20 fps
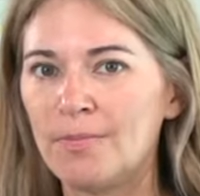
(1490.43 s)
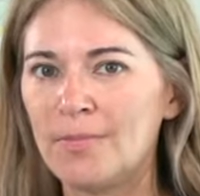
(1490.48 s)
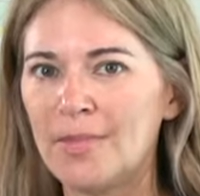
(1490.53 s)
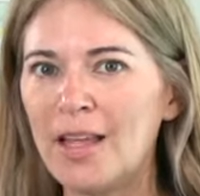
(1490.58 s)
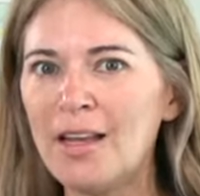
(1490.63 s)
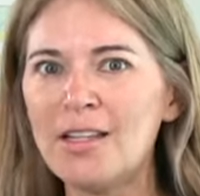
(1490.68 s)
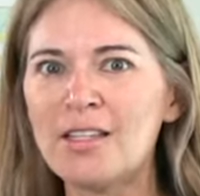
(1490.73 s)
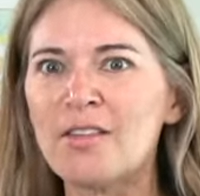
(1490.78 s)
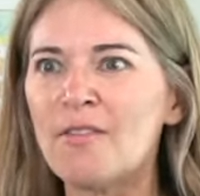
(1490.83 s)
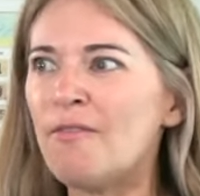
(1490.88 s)

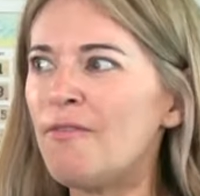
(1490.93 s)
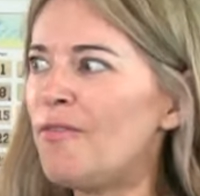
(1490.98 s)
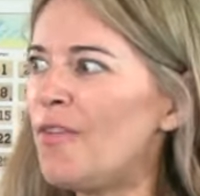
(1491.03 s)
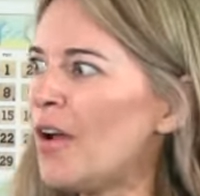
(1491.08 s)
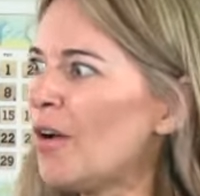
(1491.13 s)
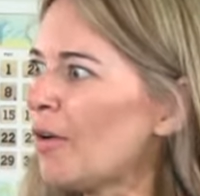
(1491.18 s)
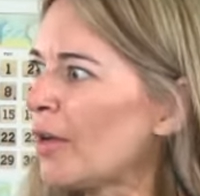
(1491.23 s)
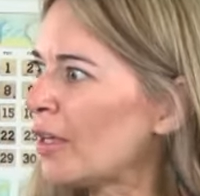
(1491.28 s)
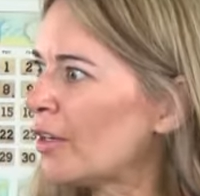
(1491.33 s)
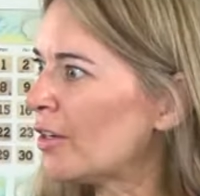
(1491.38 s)
That is a
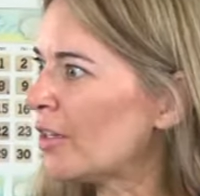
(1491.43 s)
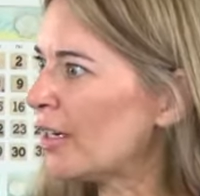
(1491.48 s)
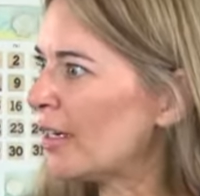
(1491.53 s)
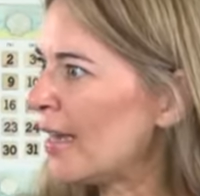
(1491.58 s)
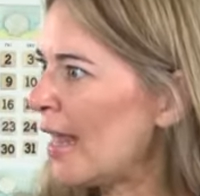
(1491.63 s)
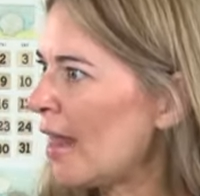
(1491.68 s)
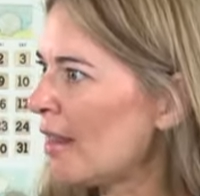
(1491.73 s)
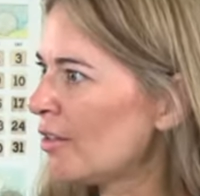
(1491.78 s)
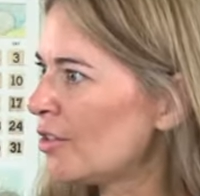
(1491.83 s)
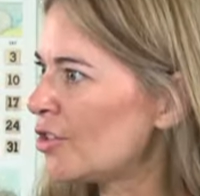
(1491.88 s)
very good
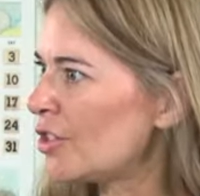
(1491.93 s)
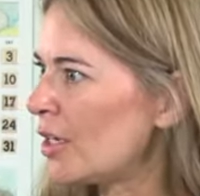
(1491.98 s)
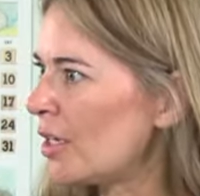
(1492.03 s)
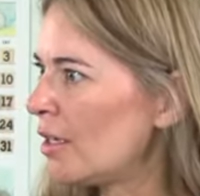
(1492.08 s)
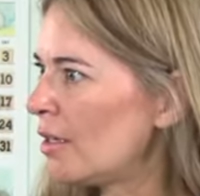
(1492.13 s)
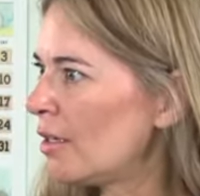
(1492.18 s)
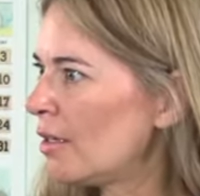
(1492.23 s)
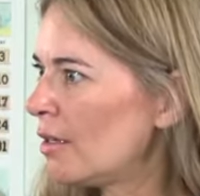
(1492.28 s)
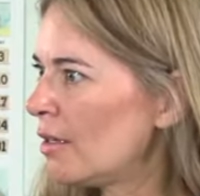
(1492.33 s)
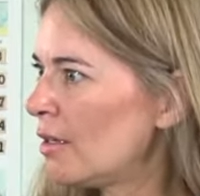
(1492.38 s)

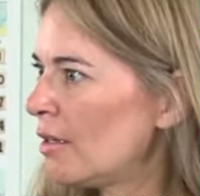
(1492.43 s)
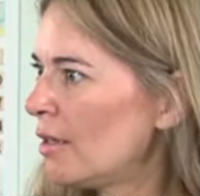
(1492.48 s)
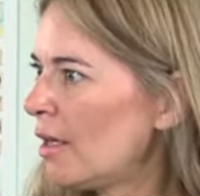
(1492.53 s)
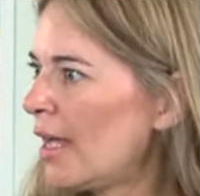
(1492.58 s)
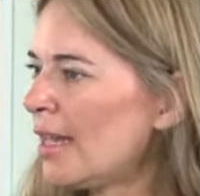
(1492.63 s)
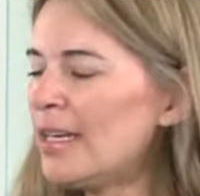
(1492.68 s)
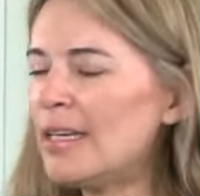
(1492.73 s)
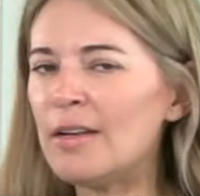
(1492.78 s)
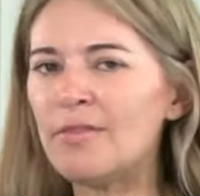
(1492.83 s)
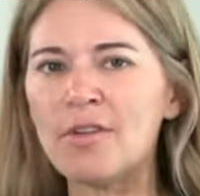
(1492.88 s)
analogy.
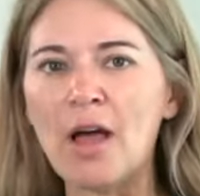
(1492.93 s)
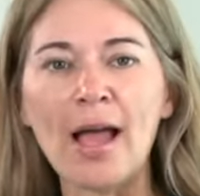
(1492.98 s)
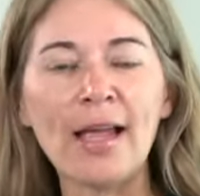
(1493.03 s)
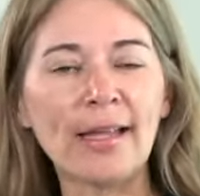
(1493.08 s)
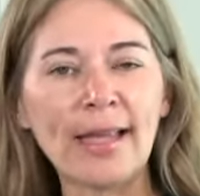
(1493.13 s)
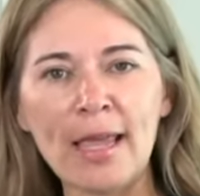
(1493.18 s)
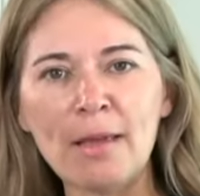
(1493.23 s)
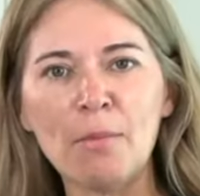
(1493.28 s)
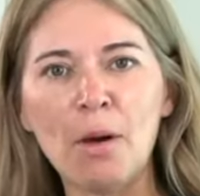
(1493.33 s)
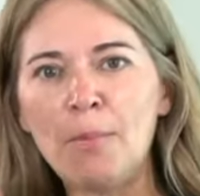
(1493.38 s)
I didn't even,
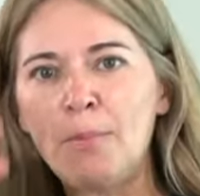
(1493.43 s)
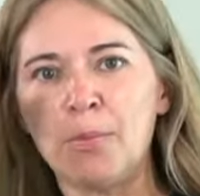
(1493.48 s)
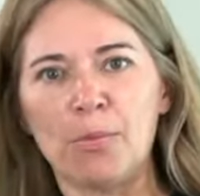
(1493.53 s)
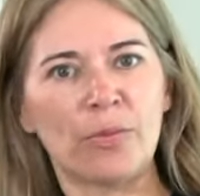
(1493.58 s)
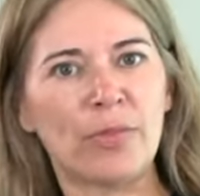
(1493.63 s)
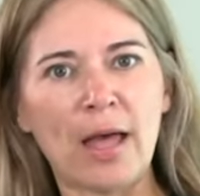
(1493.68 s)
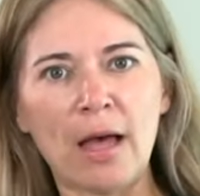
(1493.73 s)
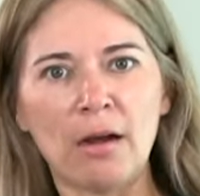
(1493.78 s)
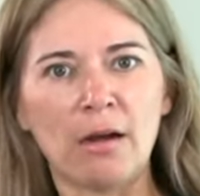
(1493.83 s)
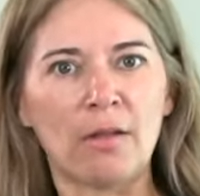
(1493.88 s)
I came up
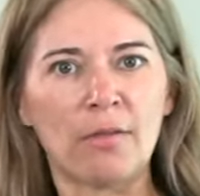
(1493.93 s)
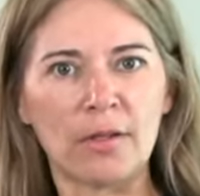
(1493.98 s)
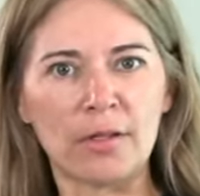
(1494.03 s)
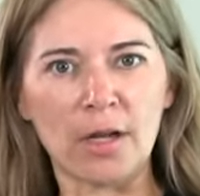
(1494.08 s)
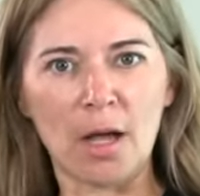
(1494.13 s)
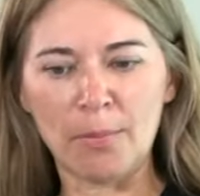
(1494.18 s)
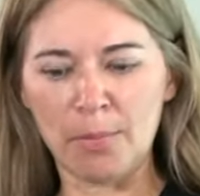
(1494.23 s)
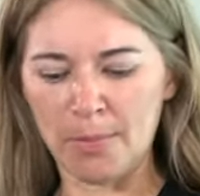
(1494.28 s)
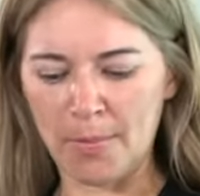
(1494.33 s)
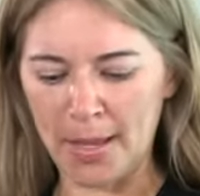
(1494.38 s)
with that on the
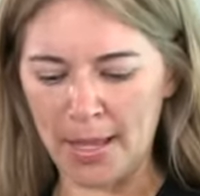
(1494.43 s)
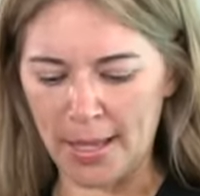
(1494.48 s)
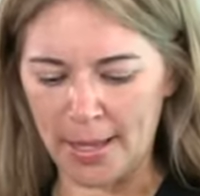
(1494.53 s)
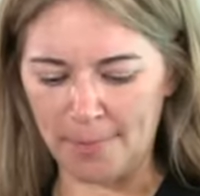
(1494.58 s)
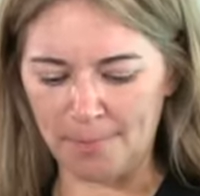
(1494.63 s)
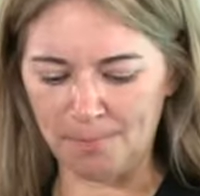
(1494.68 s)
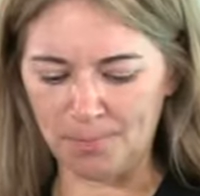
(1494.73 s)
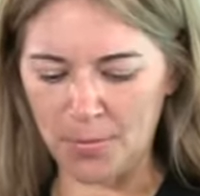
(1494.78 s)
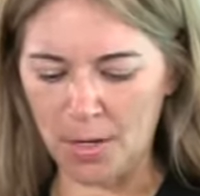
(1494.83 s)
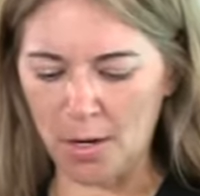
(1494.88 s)
top of my
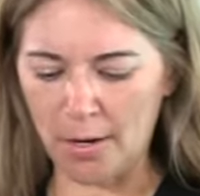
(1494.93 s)
head.